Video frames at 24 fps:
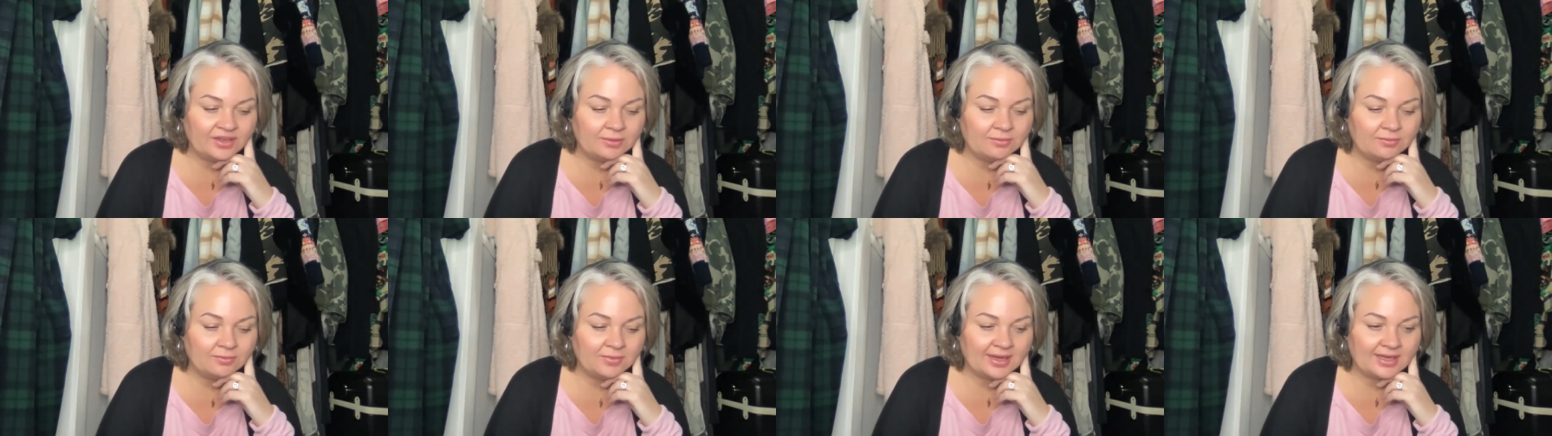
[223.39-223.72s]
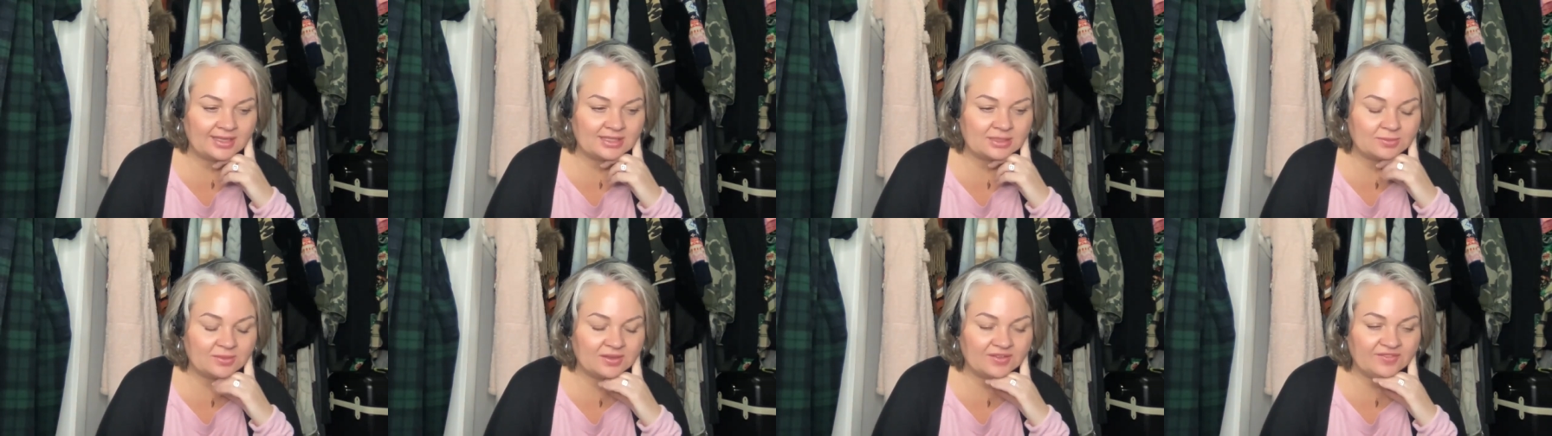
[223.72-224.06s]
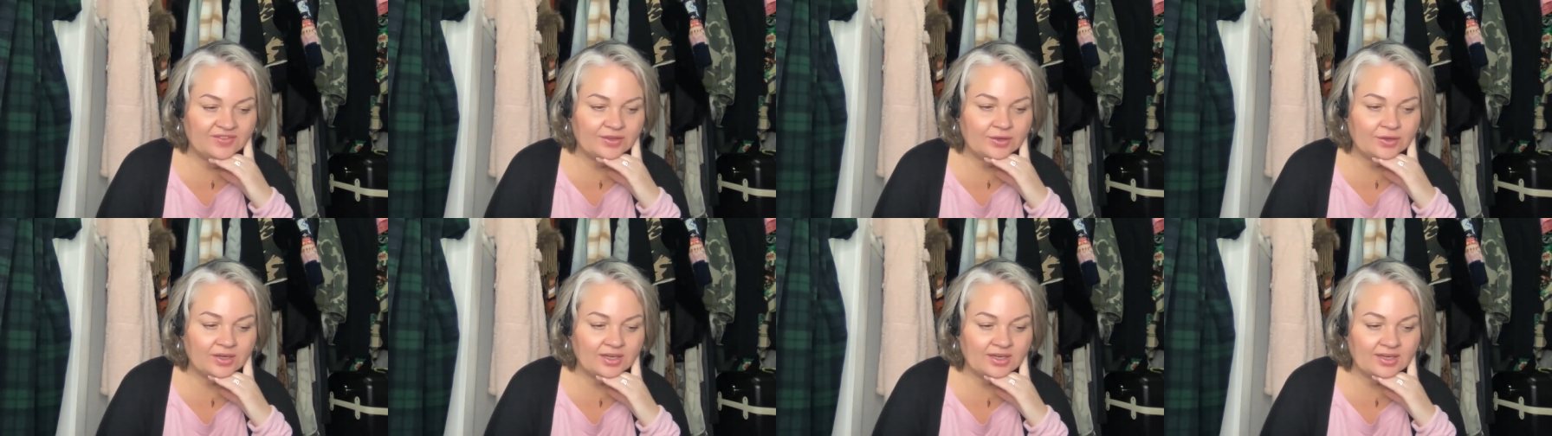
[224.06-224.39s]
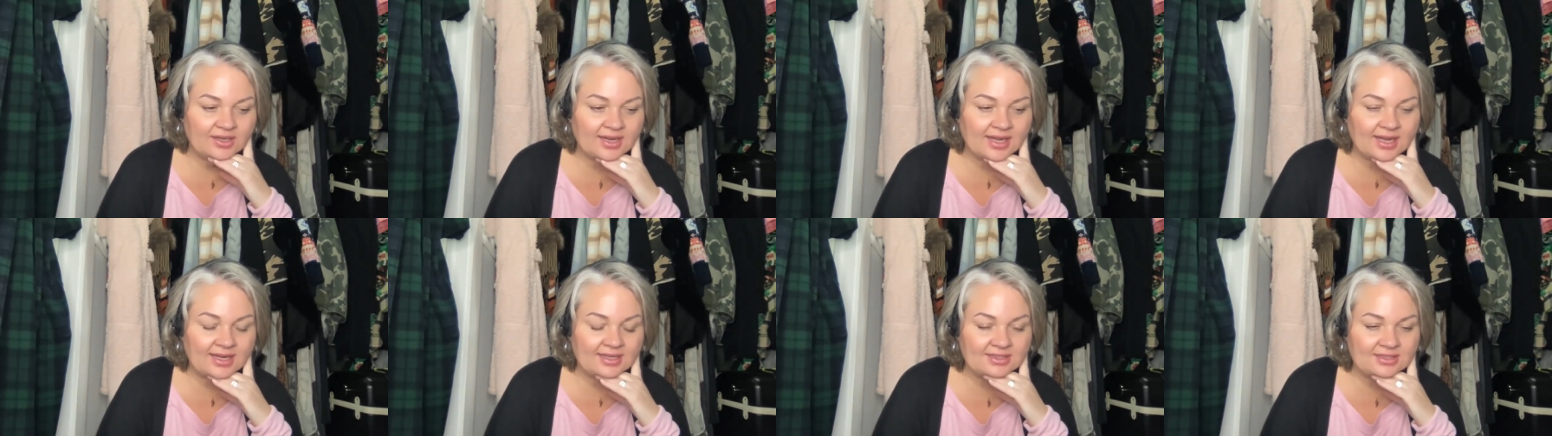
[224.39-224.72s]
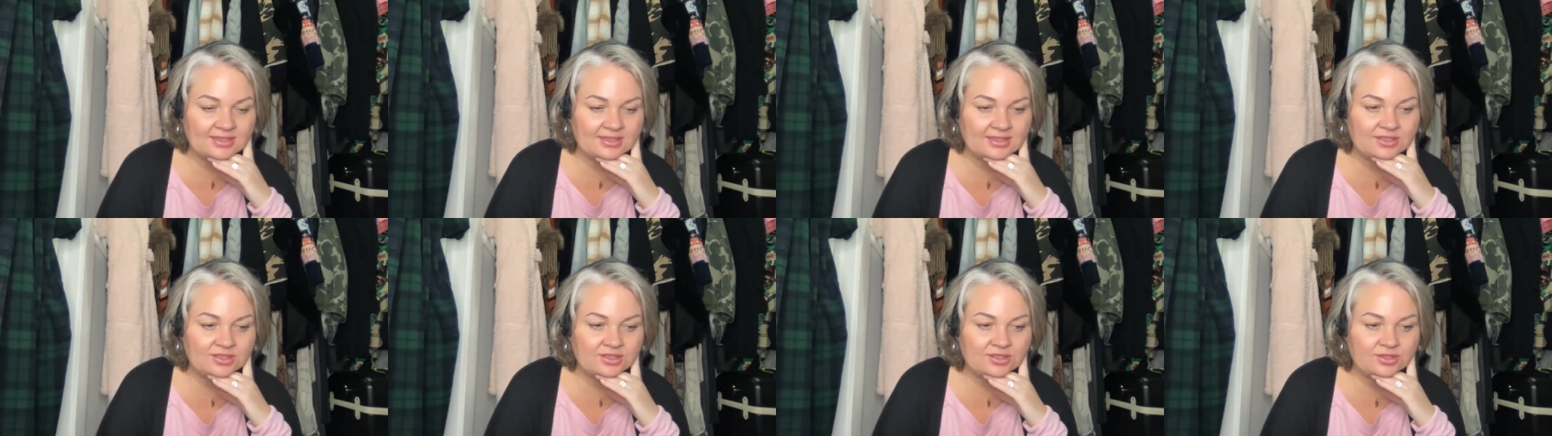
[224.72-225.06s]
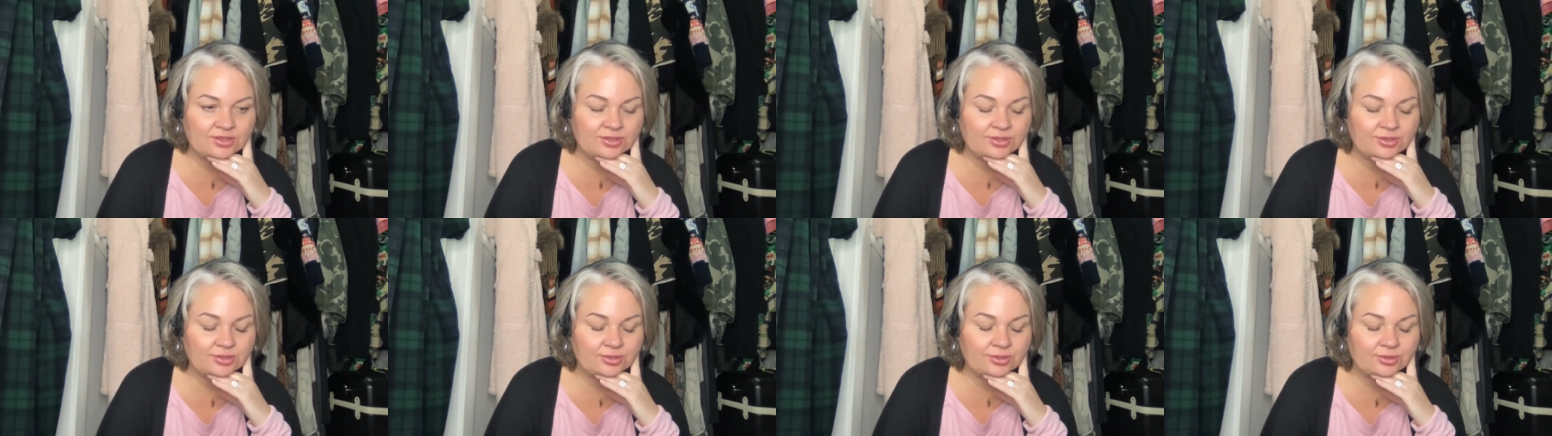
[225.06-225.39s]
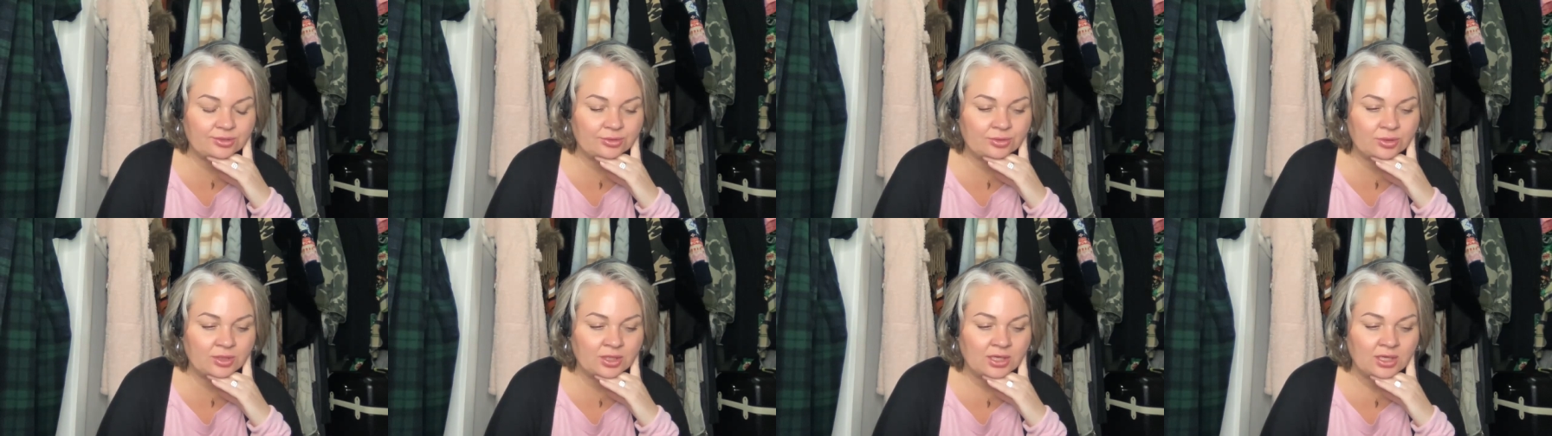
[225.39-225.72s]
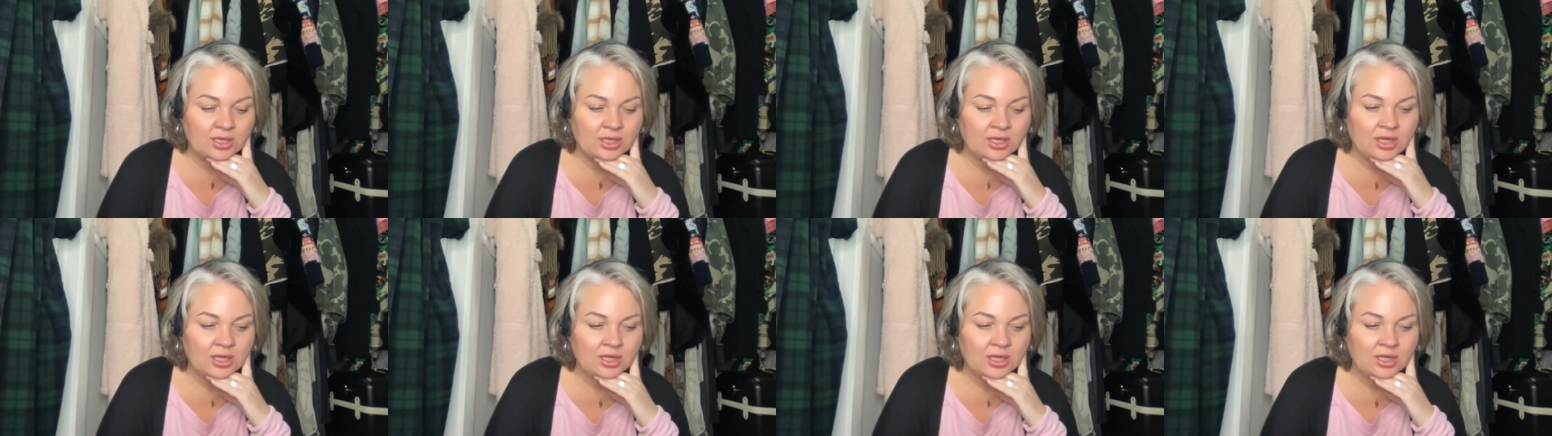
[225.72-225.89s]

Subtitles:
It makes me feel connected to